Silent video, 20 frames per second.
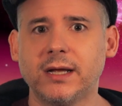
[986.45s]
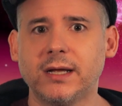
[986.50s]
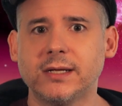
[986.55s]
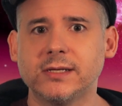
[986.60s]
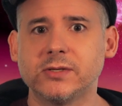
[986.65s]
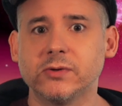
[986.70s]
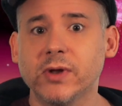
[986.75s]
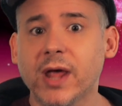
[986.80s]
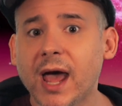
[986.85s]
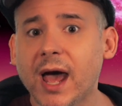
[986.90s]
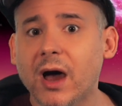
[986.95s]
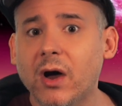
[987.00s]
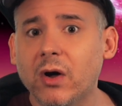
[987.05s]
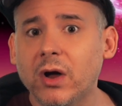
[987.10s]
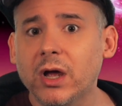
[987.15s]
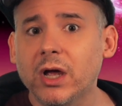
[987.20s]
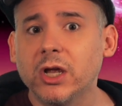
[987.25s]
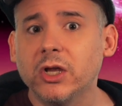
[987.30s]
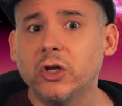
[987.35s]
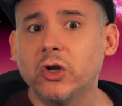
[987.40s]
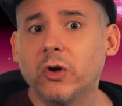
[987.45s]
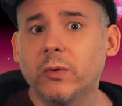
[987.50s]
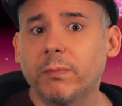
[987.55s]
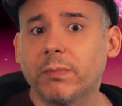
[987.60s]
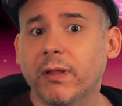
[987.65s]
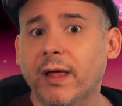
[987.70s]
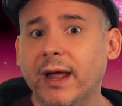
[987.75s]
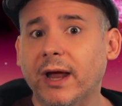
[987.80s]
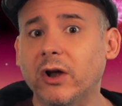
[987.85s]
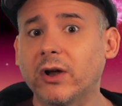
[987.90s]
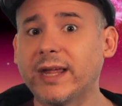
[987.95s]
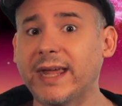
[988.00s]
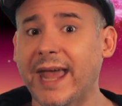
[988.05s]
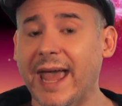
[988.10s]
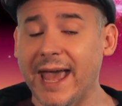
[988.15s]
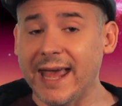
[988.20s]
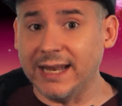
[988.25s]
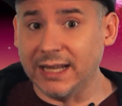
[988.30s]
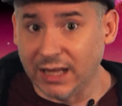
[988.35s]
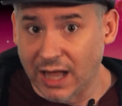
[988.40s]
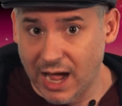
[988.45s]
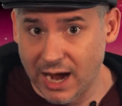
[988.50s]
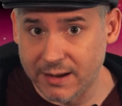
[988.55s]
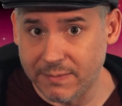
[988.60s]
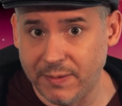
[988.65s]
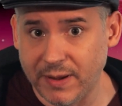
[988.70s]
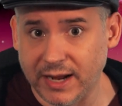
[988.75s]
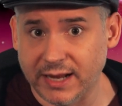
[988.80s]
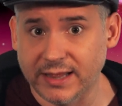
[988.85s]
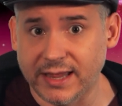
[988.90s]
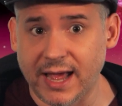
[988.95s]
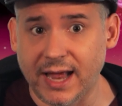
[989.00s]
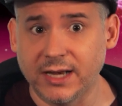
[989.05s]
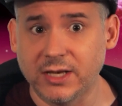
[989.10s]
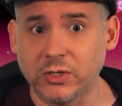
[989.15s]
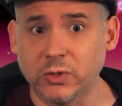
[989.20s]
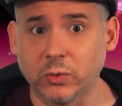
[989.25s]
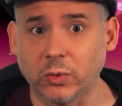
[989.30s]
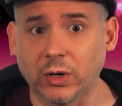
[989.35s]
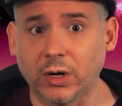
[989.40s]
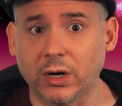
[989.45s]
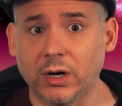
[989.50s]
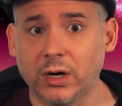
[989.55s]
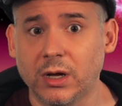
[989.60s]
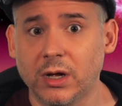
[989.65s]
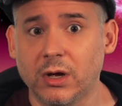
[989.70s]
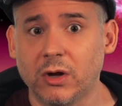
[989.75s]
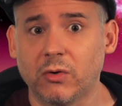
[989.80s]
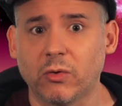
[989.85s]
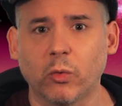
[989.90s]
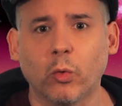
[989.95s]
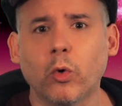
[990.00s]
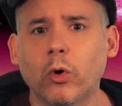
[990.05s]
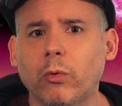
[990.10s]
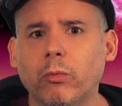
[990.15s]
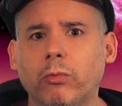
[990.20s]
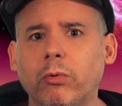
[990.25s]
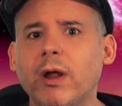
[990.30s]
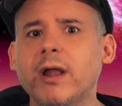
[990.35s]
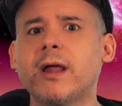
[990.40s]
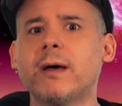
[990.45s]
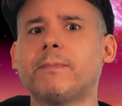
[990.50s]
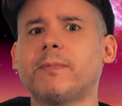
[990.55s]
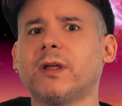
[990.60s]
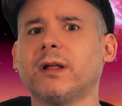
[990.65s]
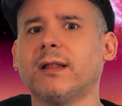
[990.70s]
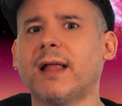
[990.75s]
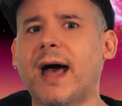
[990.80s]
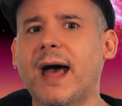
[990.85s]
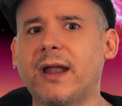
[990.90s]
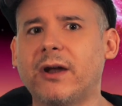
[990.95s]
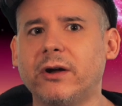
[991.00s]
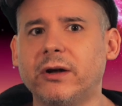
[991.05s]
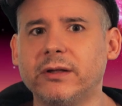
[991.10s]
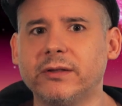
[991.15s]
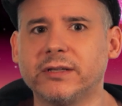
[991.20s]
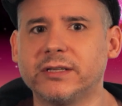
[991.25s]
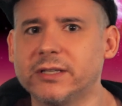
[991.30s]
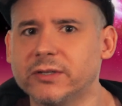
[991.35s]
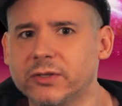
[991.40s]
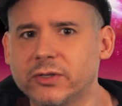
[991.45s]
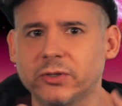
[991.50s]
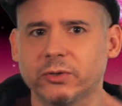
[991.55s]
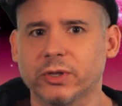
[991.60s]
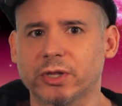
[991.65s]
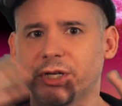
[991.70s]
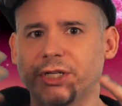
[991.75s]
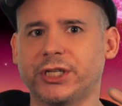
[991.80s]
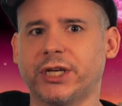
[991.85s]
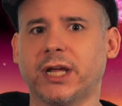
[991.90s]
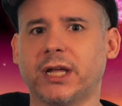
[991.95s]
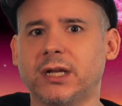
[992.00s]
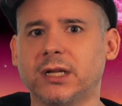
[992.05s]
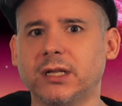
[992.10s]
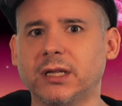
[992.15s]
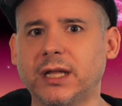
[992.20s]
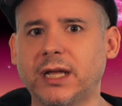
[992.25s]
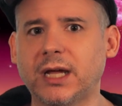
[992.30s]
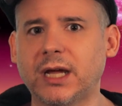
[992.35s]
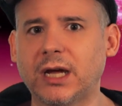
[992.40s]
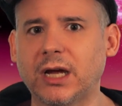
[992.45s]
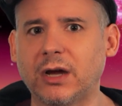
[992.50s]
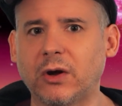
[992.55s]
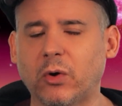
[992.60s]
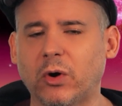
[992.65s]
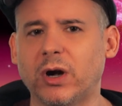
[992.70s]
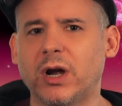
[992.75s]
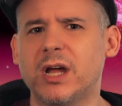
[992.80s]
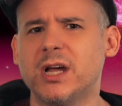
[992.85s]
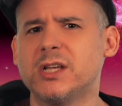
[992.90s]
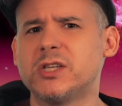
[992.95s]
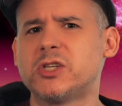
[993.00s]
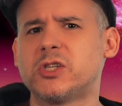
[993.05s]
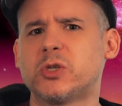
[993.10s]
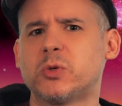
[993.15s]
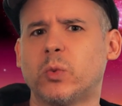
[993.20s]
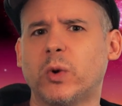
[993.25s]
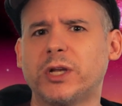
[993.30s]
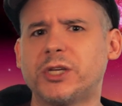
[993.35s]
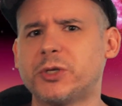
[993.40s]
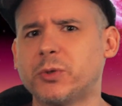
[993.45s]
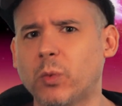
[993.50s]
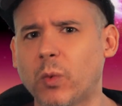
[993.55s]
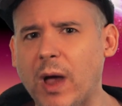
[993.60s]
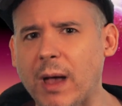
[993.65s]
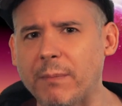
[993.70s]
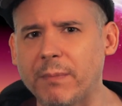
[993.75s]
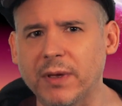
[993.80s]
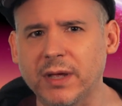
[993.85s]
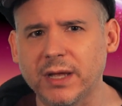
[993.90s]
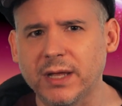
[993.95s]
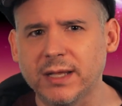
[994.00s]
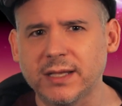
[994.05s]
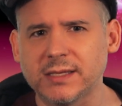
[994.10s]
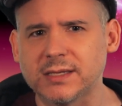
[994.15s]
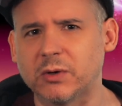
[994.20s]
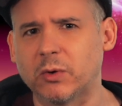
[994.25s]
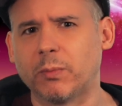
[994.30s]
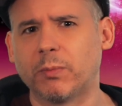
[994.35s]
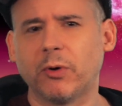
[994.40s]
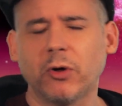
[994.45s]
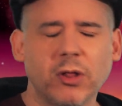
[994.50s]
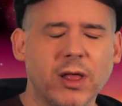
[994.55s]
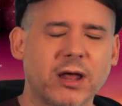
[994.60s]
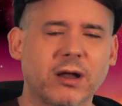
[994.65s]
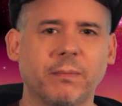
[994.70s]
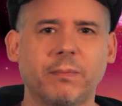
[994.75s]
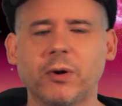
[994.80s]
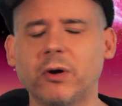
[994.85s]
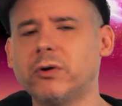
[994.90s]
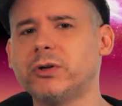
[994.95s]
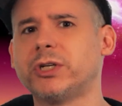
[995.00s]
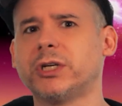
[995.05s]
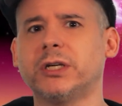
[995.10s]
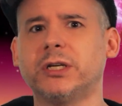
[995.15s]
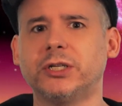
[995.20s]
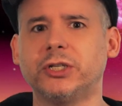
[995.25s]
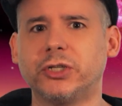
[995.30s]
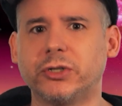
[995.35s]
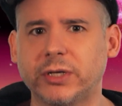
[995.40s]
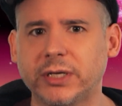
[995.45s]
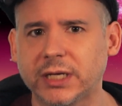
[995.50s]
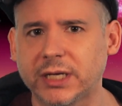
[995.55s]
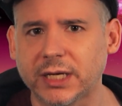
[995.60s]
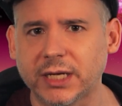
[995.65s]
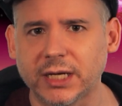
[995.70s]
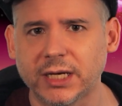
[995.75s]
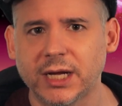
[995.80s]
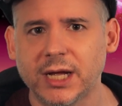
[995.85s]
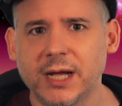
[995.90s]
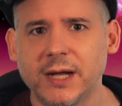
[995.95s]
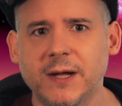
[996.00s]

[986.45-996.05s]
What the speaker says: So now, your player can lockpick that door, or run up the ladder to the chandelier, or switch weapons, or pull out a potion and drink it.